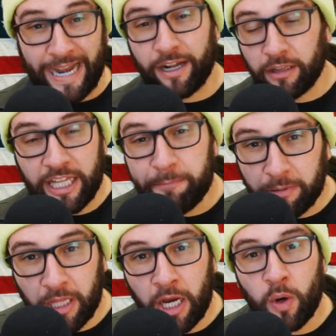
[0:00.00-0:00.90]
And I'll link
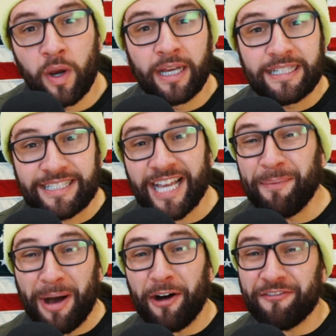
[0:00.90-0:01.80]
below
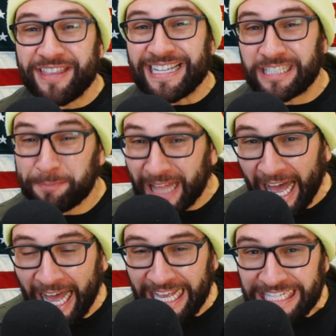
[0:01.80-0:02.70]
some of these
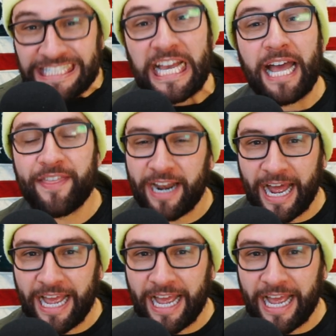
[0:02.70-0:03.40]
supplies that I